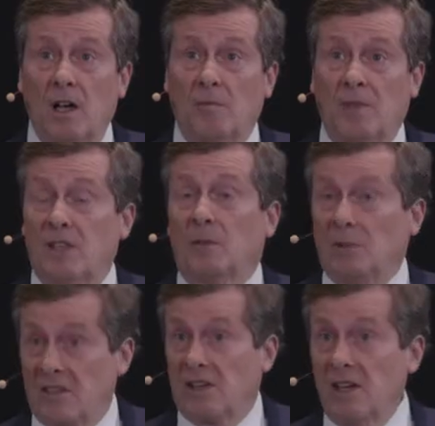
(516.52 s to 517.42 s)
that's a
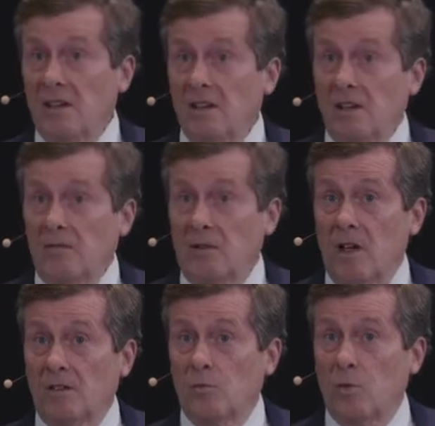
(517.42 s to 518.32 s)
blessing for
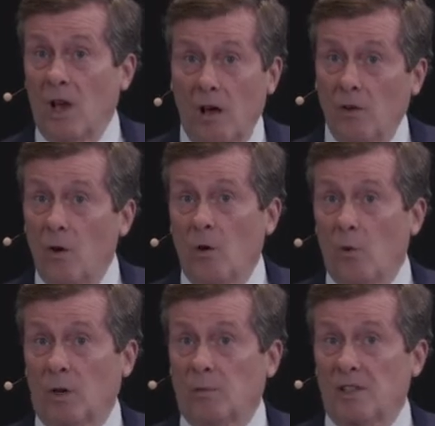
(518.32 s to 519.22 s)
us. We all know
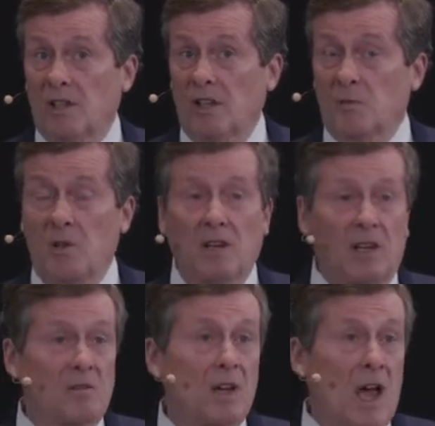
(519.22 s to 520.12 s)
what a blessing it's been.
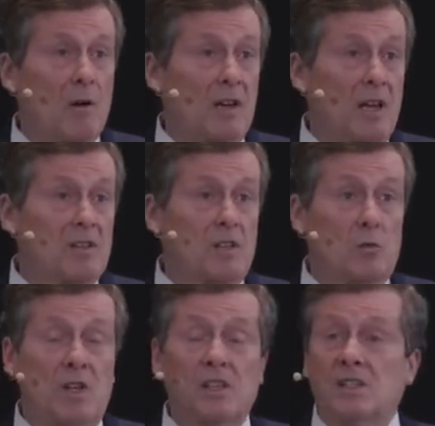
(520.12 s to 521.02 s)
Even nowadays, as
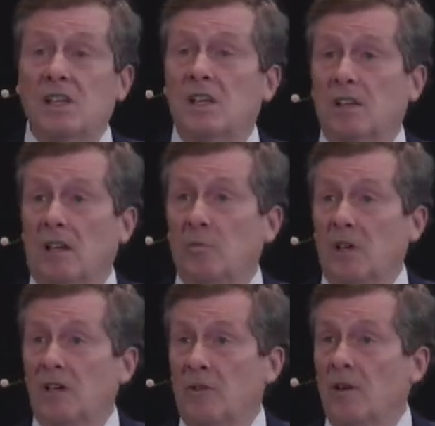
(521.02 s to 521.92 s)
we seek to
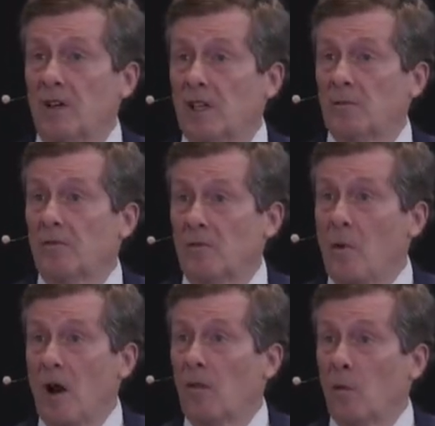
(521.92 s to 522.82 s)
compete for investment from
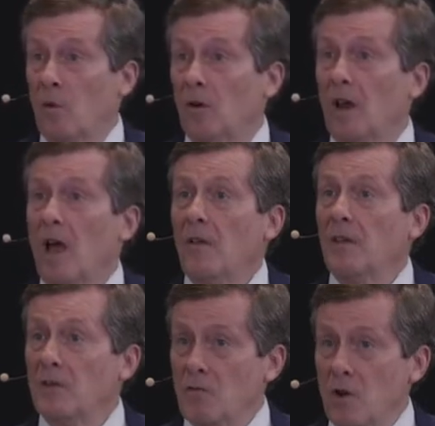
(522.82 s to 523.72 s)
around the world,
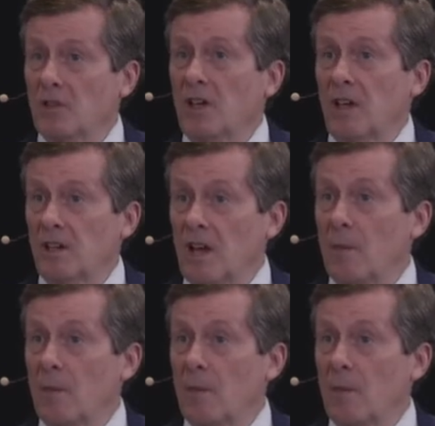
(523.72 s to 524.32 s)
the diversity and